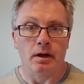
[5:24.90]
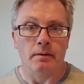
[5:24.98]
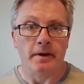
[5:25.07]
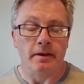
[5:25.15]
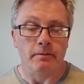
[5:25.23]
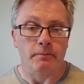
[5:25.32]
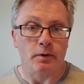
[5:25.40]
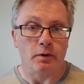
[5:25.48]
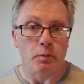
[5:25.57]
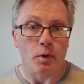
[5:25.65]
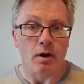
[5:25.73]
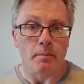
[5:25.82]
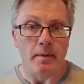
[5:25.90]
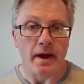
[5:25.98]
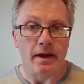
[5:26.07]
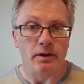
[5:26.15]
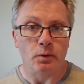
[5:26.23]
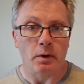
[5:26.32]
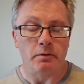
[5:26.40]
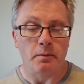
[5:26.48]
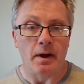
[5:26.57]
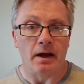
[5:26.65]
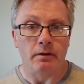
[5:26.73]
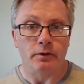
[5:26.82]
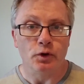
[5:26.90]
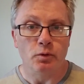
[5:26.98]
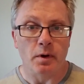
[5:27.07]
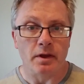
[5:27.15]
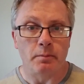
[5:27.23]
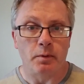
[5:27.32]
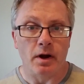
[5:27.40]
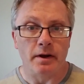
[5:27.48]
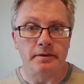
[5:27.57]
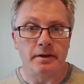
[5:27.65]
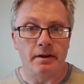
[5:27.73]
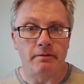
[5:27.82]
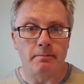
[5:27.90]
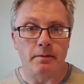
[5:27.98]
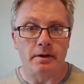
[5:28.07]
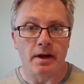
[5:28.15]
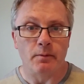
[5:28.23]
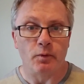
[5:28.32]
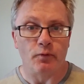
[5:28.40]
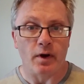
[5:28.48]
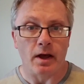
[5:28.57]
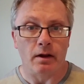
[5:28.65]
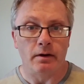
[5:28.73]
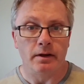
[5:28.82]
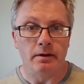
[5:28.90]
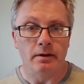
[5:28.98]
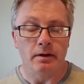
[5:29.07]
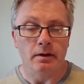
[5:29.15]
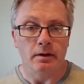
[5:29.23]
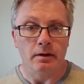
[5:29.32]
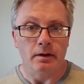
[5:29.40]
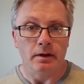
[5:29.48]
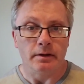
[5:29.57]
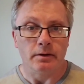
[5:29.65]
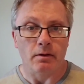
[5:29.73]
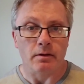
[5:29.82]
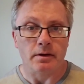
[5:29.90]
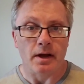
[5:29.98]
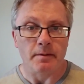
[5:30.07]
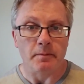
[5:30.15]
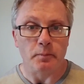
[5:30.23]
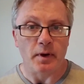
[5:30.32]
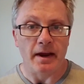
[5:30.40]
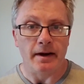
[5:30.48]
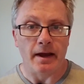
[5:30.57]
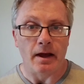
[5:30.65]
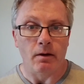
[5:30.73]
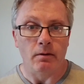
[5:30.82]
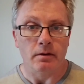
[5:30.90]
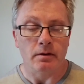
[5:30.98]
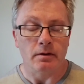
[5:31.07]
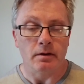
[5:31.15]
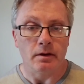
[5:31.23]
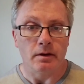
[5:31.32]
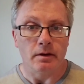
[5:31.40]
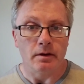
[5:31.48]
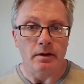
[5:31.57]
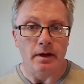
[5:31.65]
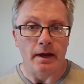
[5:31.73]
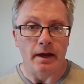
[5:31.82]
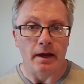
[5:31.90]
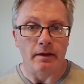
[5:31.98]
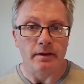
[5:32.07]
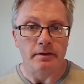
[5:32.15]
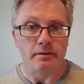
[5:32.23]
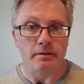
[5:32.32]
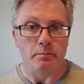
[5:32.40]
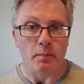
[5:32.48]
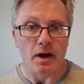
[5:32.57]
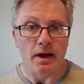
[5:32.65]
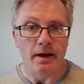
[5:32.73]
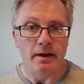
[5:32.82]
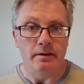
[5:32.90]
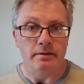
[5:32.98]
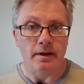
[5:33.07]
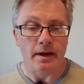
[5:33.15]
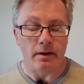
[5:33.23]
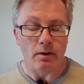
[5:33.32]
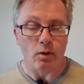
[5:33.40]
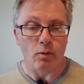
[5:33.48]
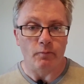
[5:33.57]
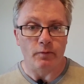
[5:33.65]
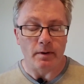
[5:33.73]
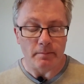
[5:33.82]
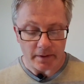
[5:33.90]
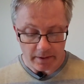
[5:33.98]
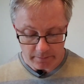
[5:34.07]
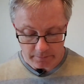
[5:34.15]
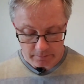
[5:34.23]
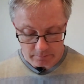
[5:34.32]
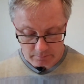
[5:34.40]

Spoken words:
in the first part of May, so it was about a 2-month process from the time we filed it till the time it paid out. And this is my take home from this.